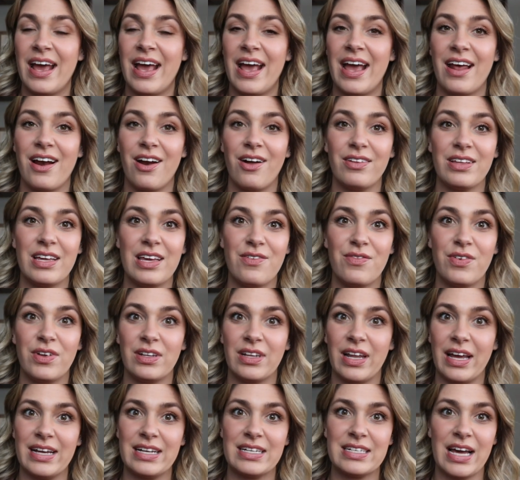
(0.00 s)
And I'll
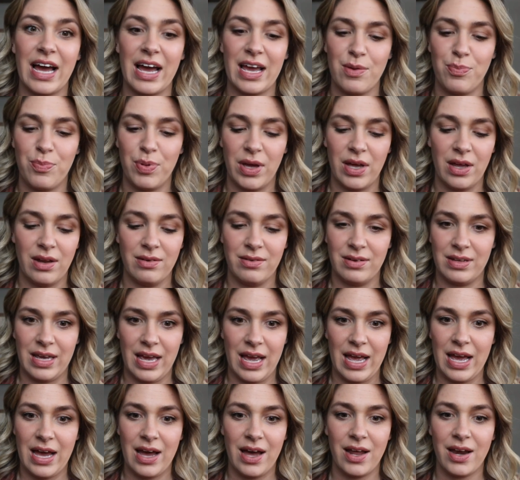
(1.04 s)
even like type in,
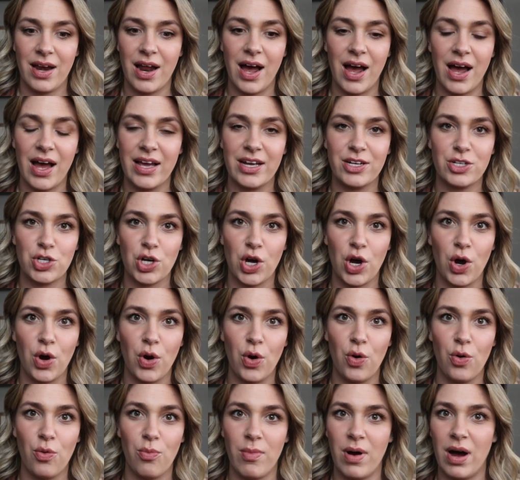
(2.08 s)
can I
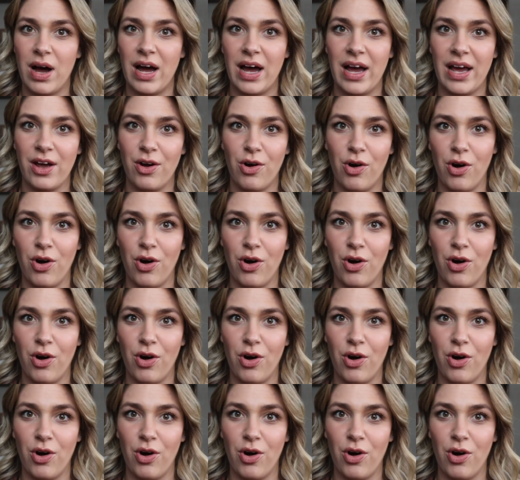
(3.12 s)
tow my